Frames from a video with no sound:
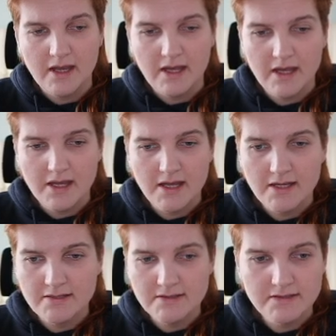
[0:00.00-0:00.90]

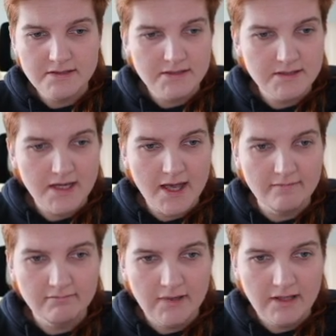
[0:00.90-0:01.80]
and yeah,
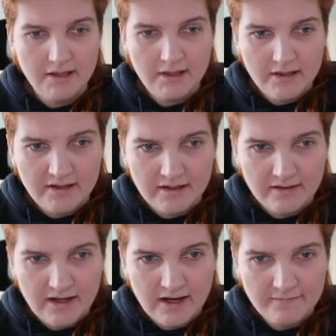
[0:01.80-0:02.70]

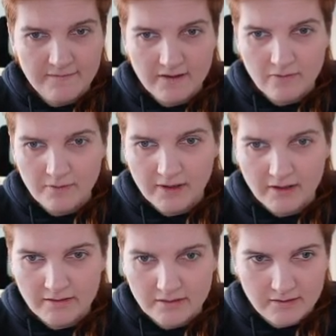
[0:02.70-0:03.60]
I think we
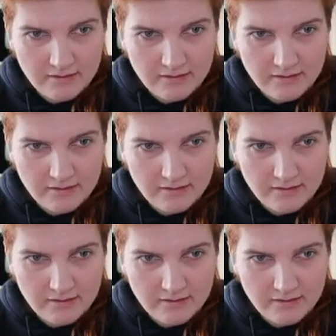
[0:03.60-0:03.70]
can